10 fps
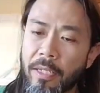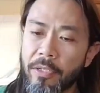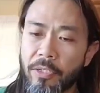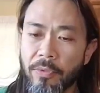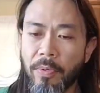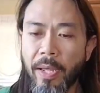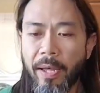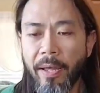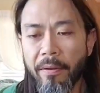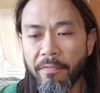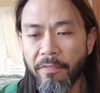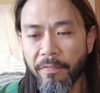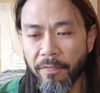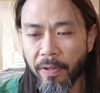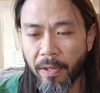They do have,
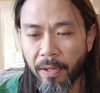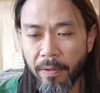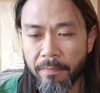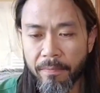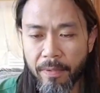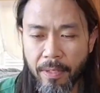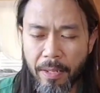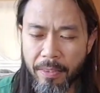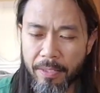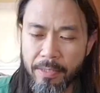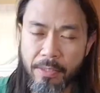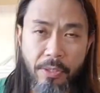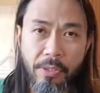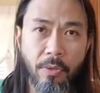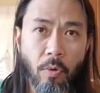I think this
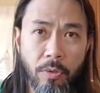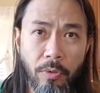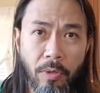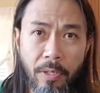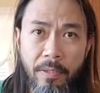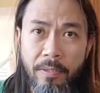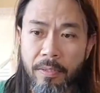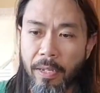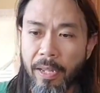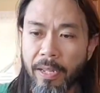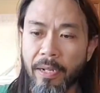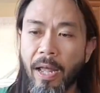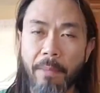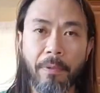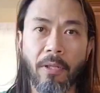is just Cordura
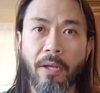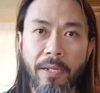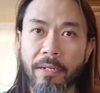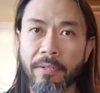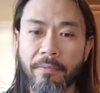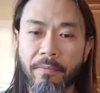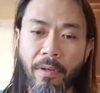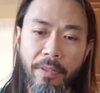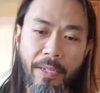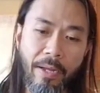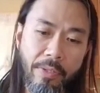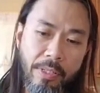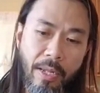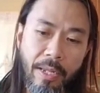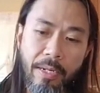and Hypalon on the
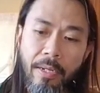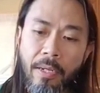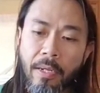outside.